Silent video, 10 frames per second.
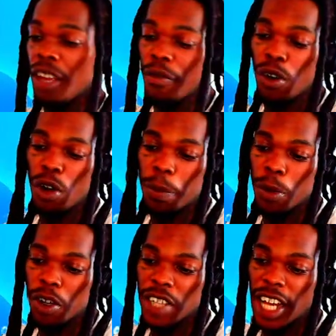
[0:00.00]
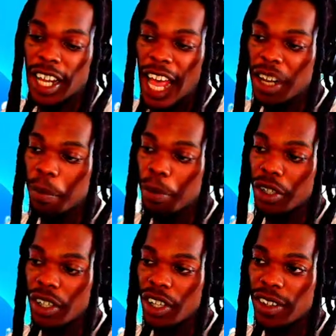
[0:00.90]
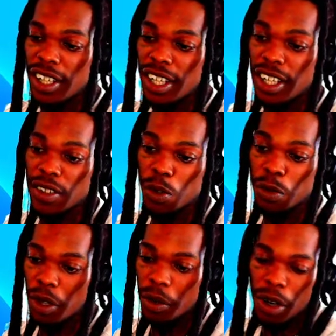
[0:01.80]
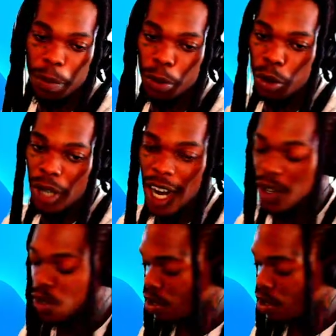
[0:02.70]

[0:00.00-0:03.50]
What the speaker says: from rug pull because I didn't put nothing in it to rug pull you guys.